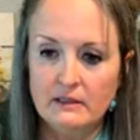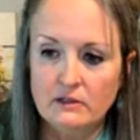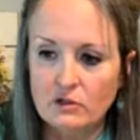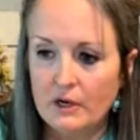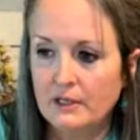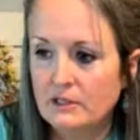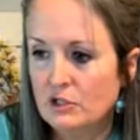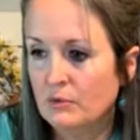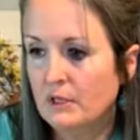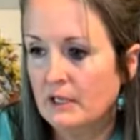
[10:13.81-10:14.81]
Trying to
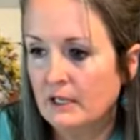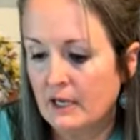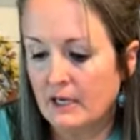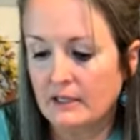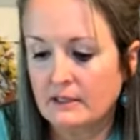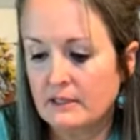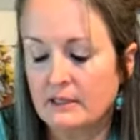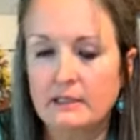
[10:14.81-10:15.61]
reconnect.